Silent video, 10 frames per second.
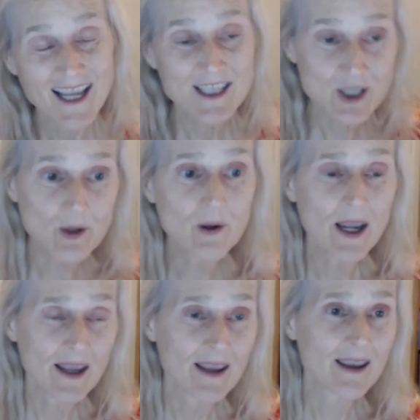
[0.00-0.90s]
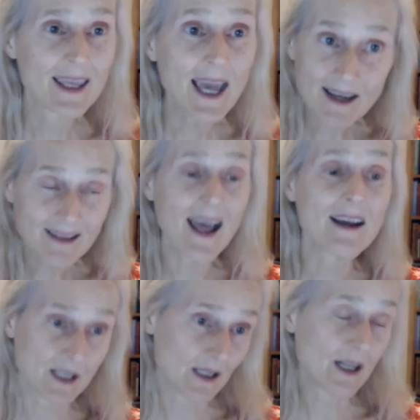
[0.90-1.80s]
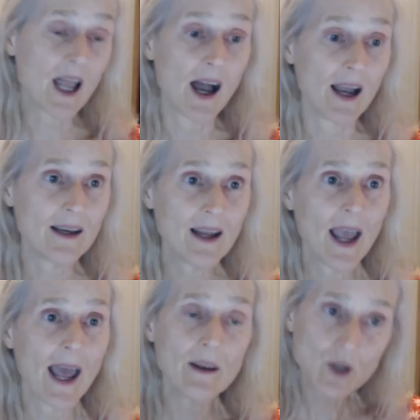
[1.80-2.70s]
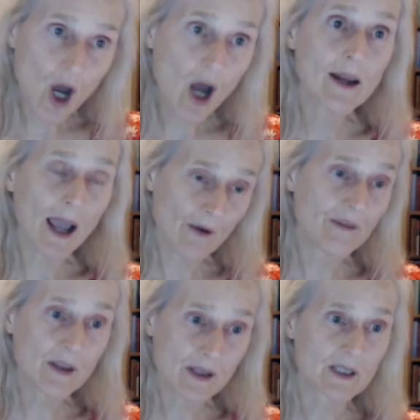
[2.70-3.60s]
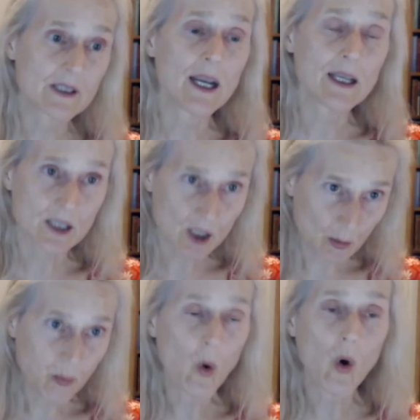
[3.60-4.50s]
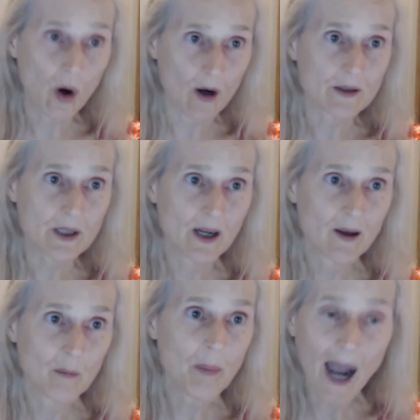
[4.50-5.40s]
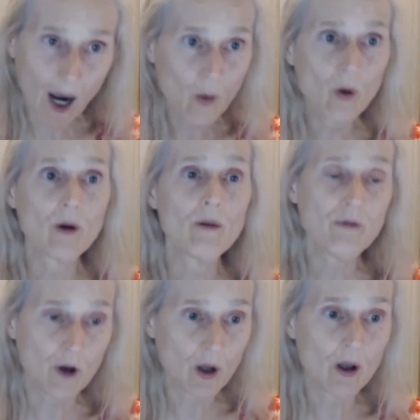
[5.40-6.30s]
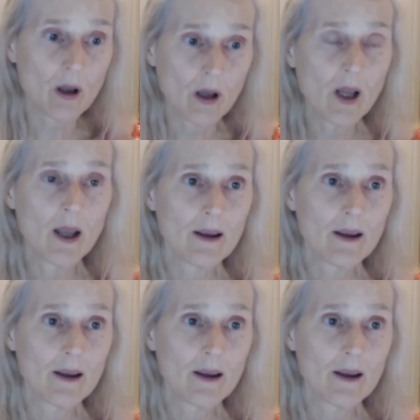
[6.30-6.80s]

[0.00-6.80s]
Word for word: So getting that decline and not having the state support powerful